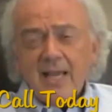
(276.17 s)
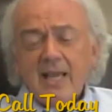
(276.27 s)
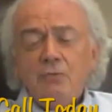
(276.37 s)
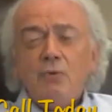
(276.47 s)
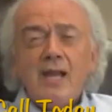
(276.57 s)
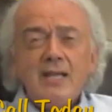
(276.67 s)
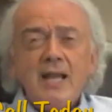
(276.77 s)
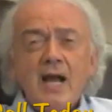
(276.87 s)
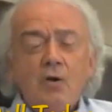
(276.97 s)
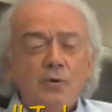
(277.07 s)
And right
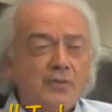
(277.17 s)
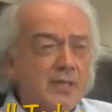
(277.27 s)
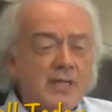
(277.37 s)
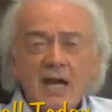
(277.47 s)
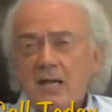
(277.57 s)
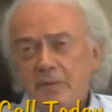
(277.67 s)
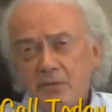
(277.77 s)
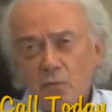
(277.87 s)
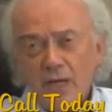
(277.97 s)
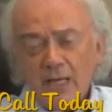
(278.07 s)
now, with the economy
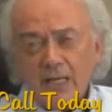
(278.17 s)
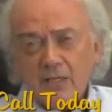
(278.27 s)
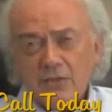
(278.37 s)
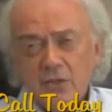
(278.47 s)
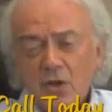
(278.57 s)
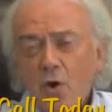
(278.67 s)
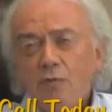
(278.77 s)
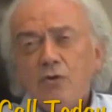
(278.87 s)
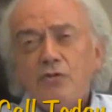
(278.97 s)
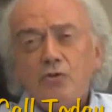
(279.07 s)
the way it is,
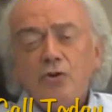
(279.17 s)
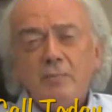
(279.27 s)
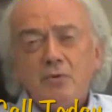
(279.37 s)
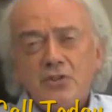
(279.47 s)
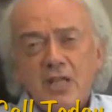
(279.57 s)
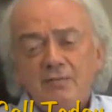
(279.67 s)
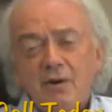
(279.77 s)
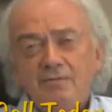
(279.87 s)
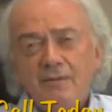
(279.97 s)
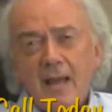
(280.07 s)
over 30% of
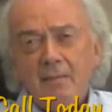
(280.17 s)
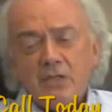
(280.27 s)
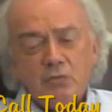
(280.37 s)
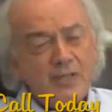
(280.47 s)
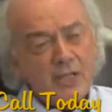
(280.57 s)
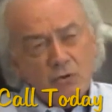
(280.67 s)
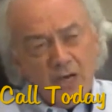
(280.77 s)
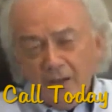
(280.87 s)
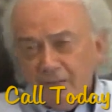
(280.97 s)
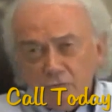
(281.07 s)
our families, when they go
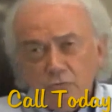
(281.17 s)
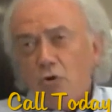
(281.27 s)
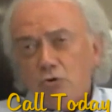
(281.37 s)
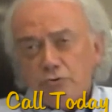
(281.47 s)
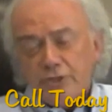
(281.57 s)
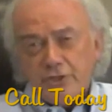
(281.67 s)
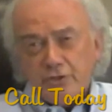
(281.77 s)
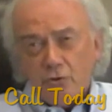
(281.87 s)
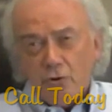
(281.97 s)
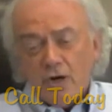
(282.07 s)
down to the grocery
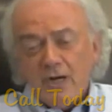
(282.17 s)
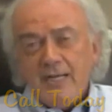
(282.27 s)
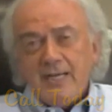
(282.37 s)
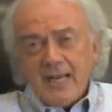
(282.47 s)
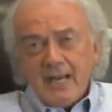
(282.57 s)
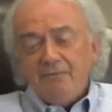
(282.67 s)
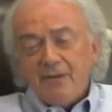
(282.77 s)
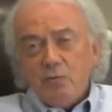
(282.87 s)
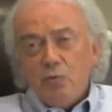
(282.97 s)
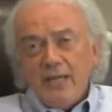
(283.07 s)
store
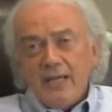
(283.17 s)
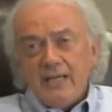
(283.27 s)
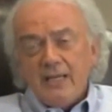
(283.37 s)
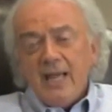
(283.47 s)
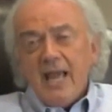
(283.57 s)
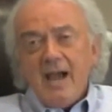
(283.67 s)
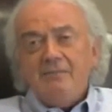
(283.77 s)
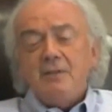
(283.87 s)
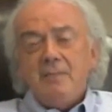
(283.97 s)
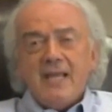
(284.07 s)
every week,
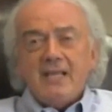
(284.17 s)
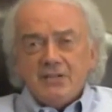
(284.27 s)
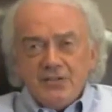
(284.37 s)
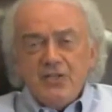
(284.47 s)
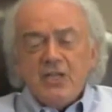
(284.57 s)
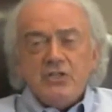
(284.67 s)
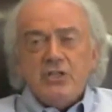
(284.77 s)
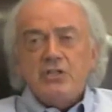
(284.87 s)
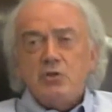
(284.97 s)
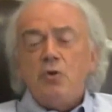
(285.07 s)
have to make a
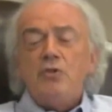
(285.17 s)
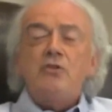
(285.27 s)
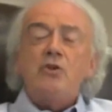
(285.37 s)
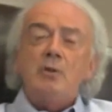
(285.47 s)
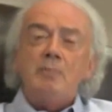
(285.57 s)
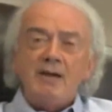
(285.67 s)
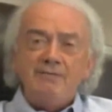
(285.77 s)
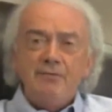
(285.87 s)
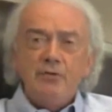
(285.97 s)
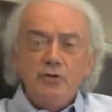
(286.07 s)
decision as to whether they're going to buy
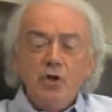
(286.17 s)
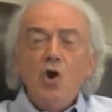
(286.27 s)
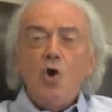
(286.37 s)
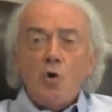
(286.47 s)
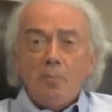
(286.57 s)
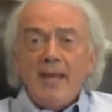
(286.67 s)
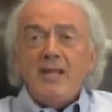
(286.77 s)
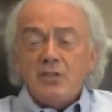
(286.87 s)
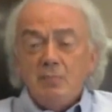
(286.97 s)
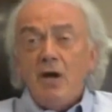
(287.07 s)
food or pay
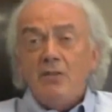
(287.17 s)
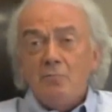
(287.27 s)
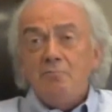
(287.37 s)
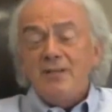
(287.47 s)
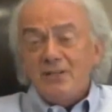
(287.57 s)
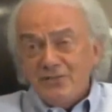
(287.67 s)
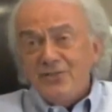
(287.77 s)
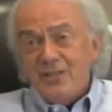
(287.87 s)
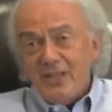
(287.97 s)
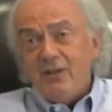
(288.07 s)
some other bills
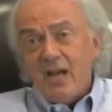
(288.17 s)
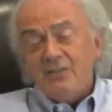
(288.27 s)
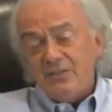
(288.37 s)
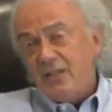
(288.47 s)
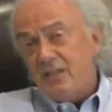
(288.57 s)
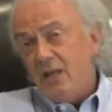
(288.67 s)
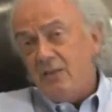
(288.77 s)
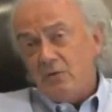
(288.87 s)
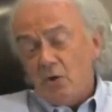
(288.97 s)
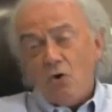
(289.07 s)
that they've got sitting on
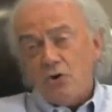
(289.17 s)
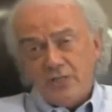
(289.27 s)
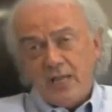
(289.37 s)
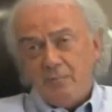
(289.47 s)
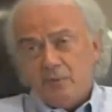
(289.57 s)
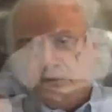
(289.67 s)
their doorstep.